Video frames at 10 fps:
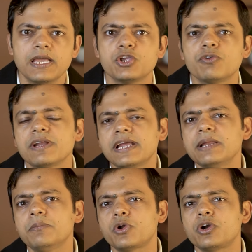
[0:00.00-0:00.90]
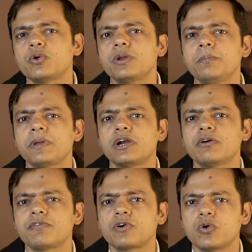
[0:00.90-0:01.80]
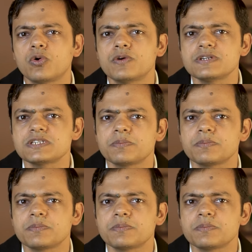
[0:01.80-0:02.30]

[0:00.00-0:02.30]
You will get a moratorium period of course